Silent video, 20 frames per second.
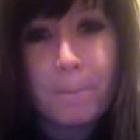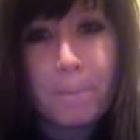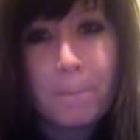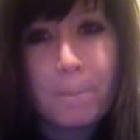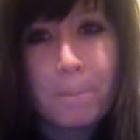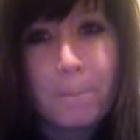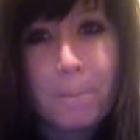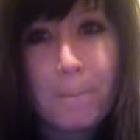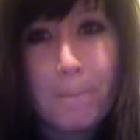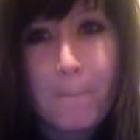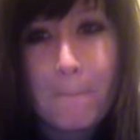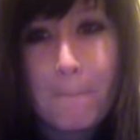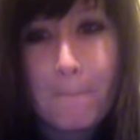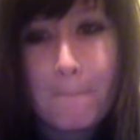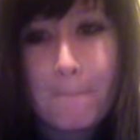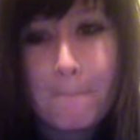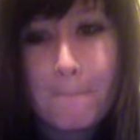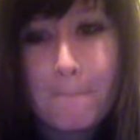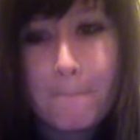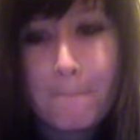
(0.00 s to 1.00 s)

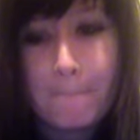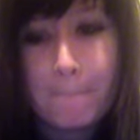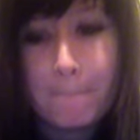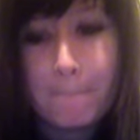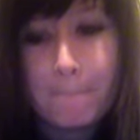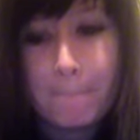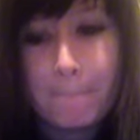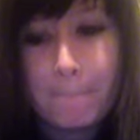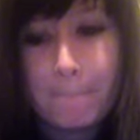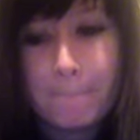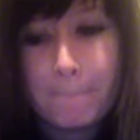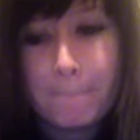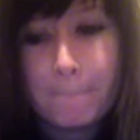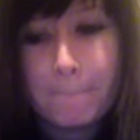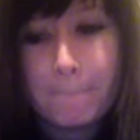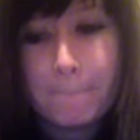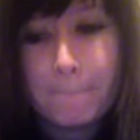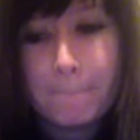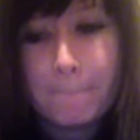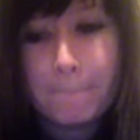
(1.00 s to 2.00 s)

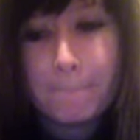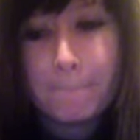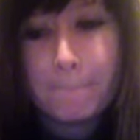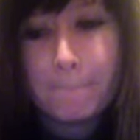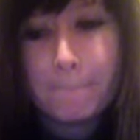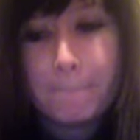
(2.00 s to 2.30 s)
Nothing is said.